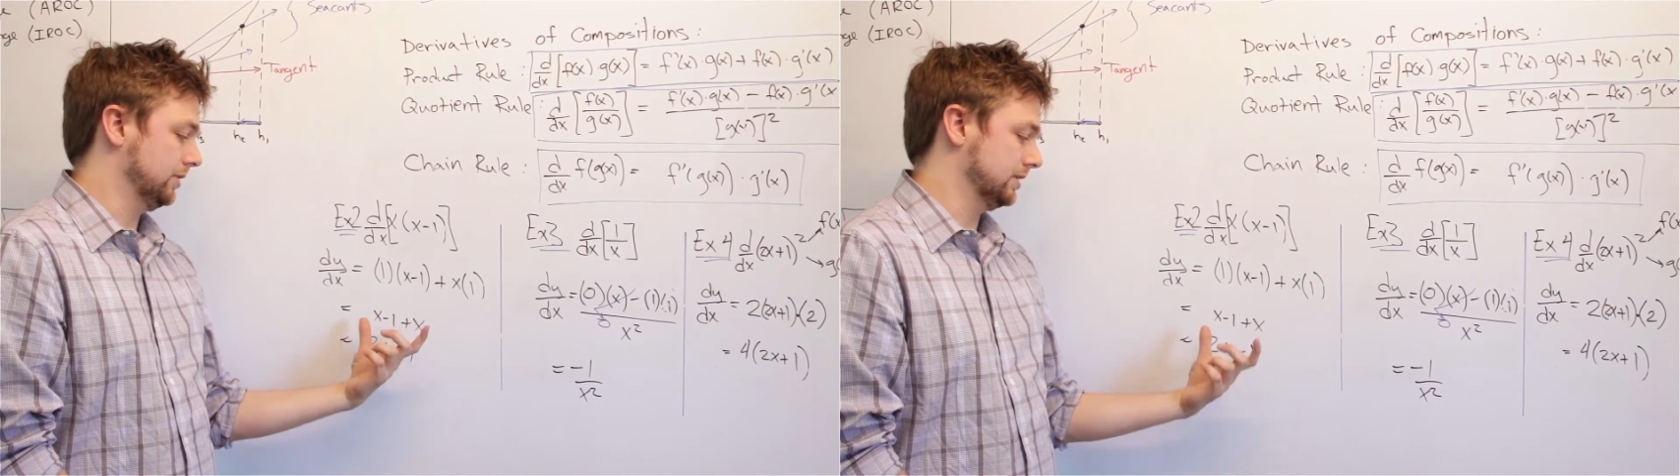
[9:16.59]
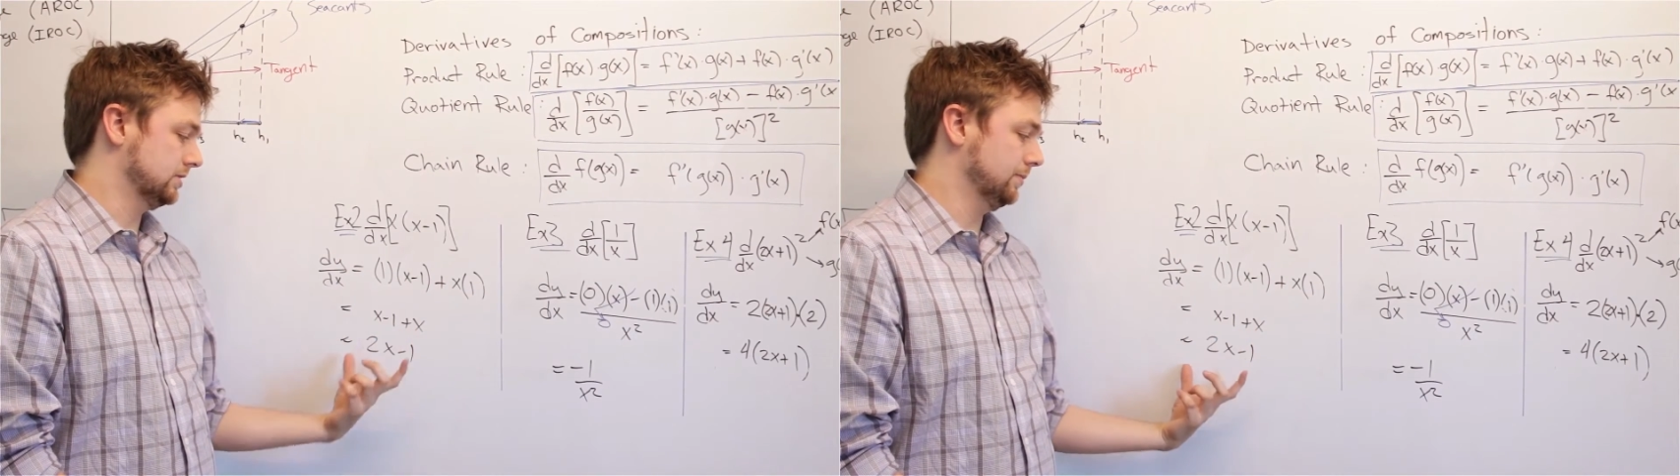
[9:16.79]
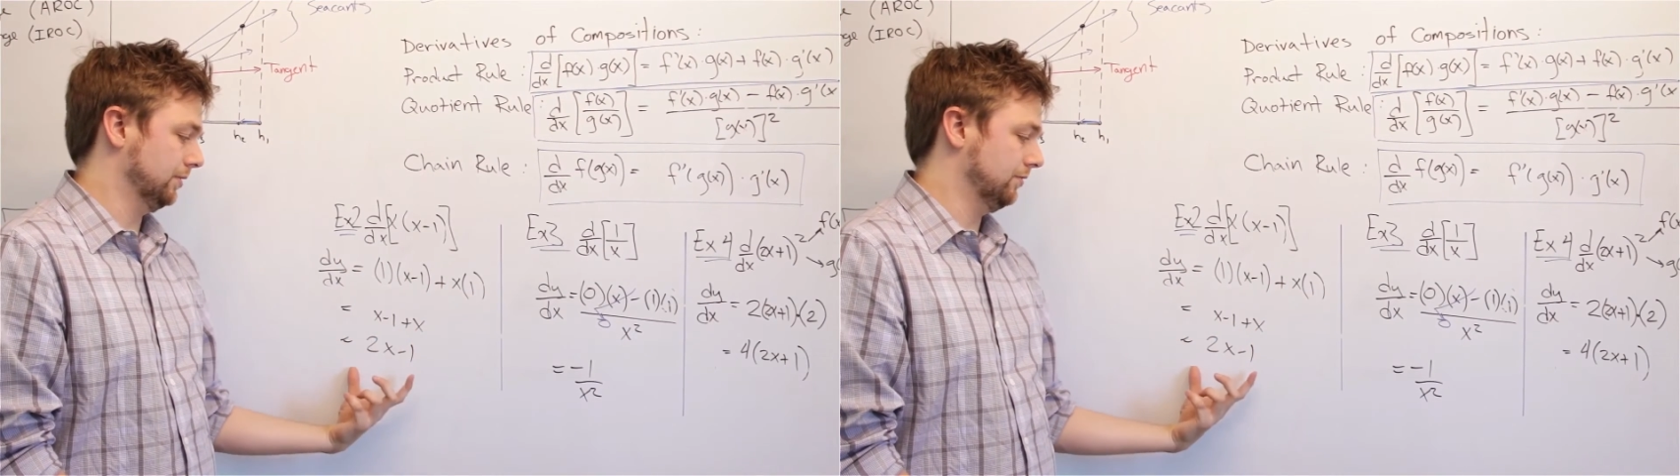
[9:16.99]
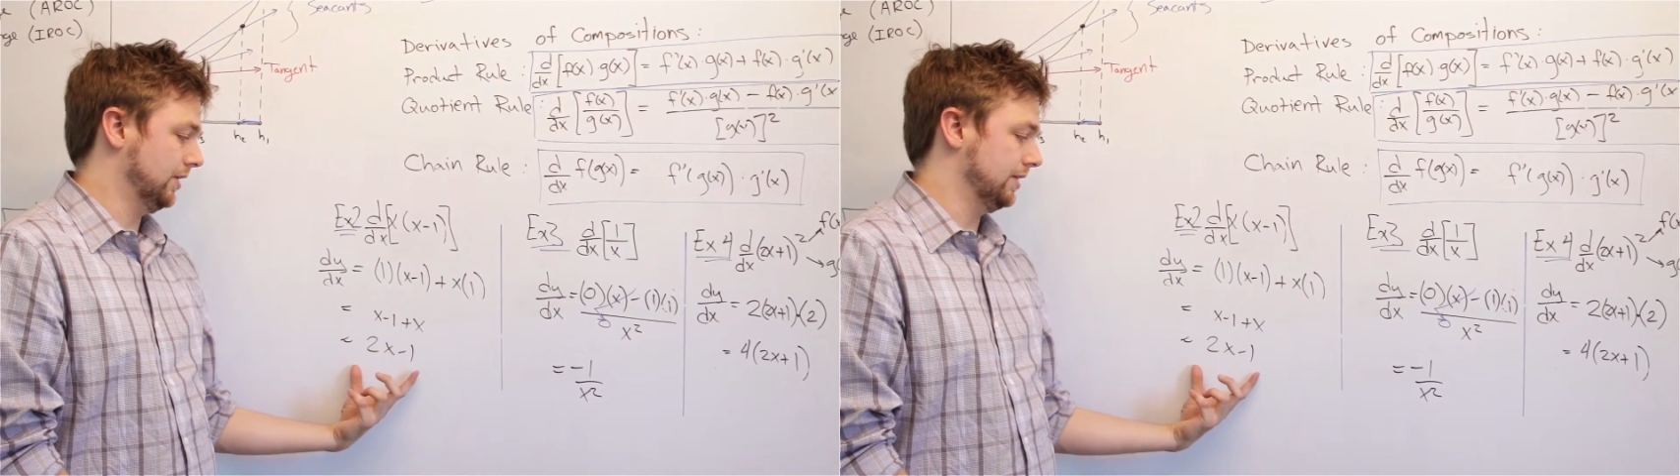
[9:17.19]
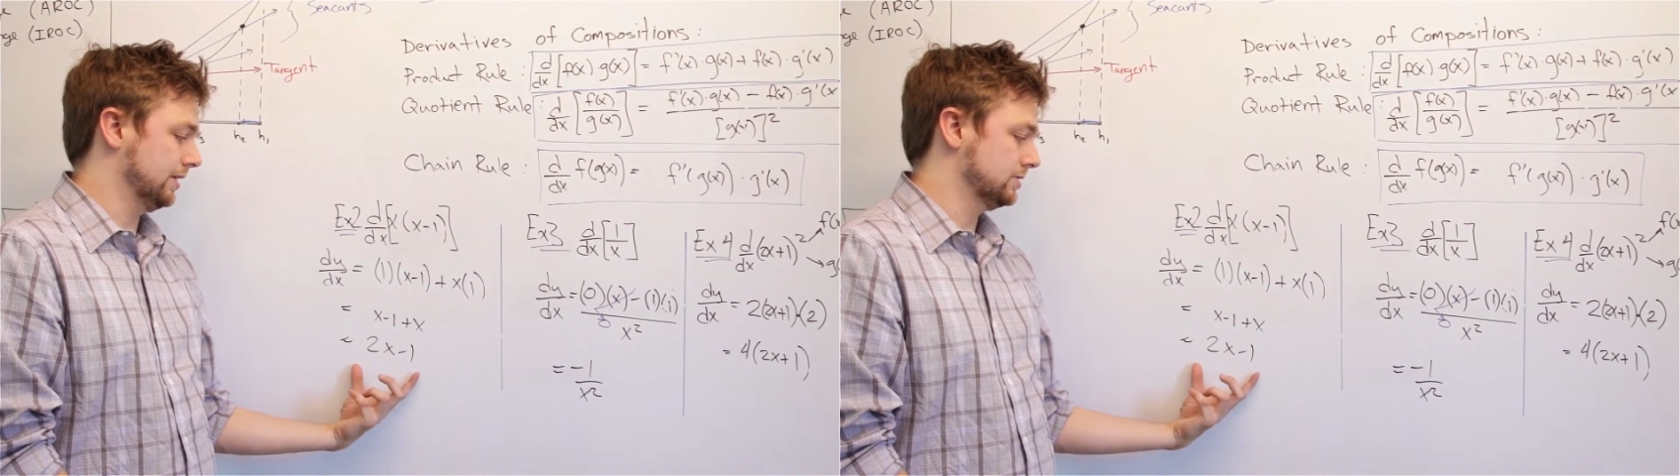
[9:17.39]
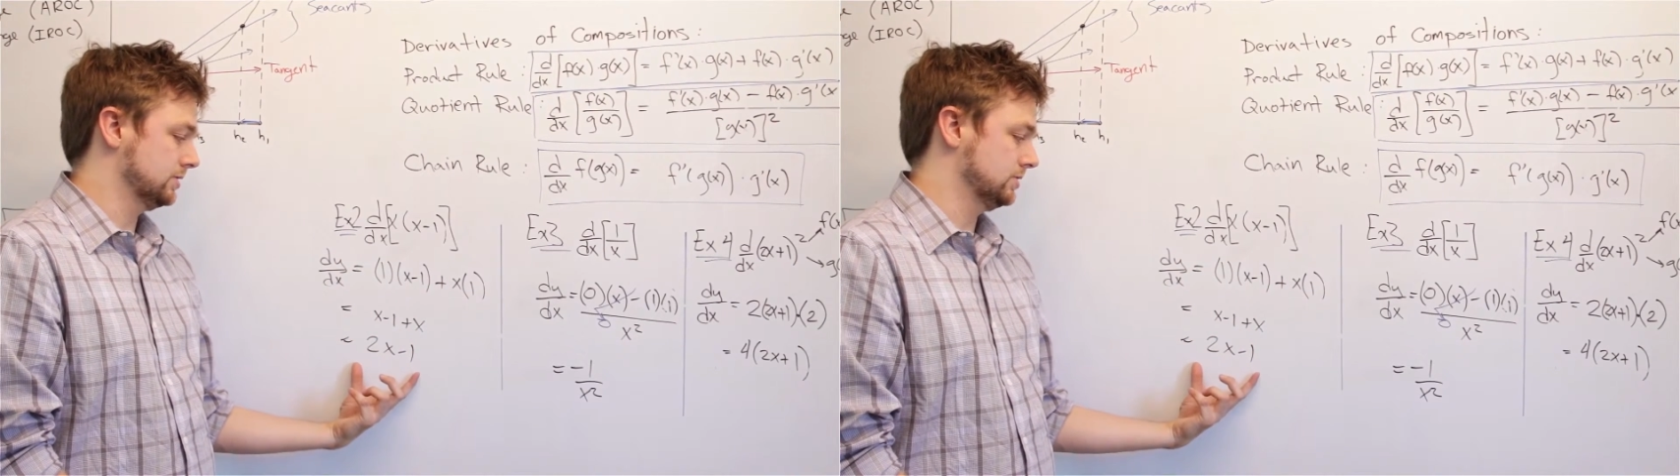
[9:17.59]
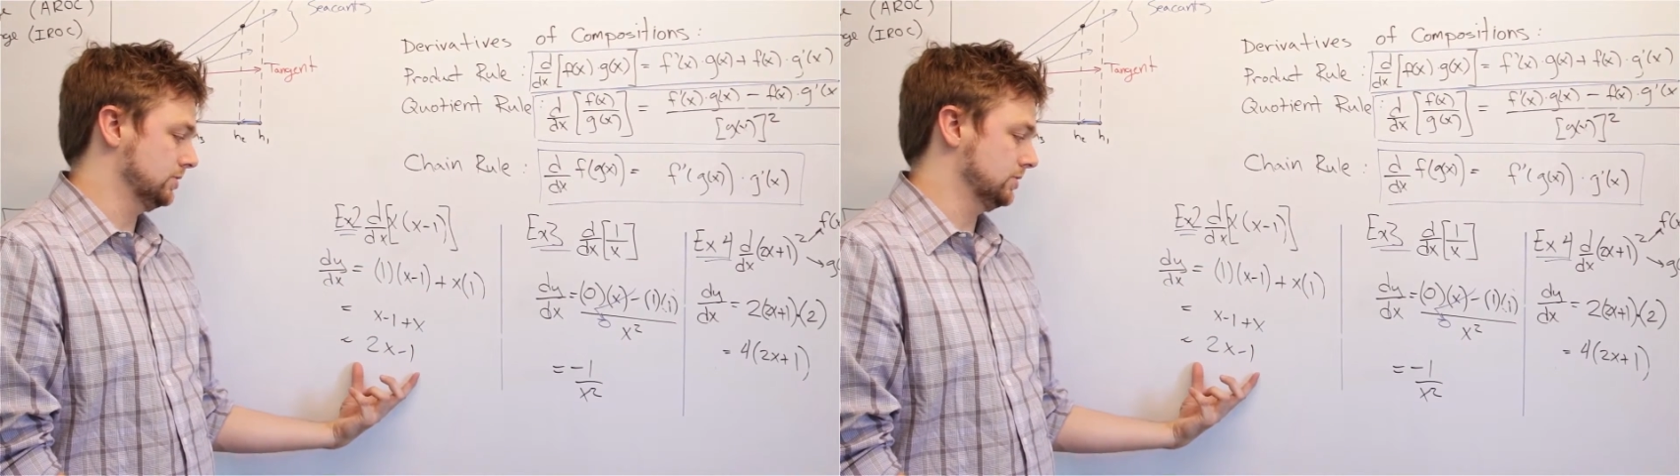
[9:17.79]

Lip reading: we can simplify this